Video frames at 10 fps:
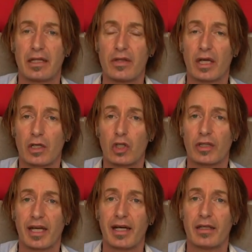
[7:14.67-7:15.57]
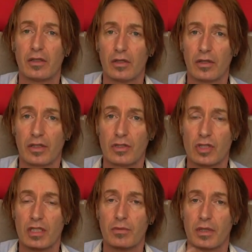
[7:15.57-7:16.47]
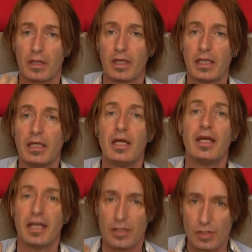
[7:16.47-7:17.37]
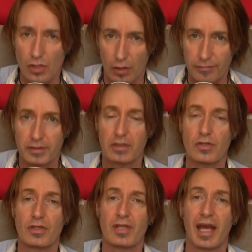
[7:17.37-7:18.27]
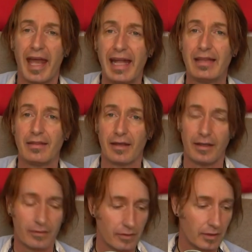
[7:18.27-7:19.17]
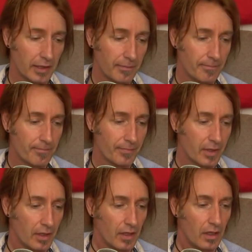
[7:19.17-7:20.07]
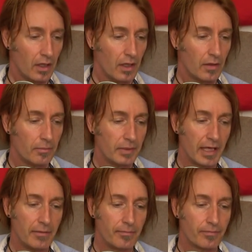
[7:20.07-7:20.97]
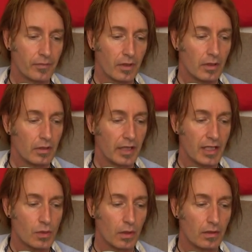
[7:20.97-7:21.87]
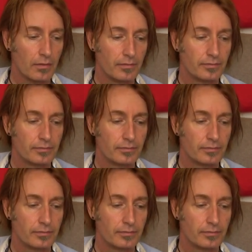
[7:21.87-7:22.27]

the jota or the G with the E is softer, so it's gente. Okay. Bien. Next one.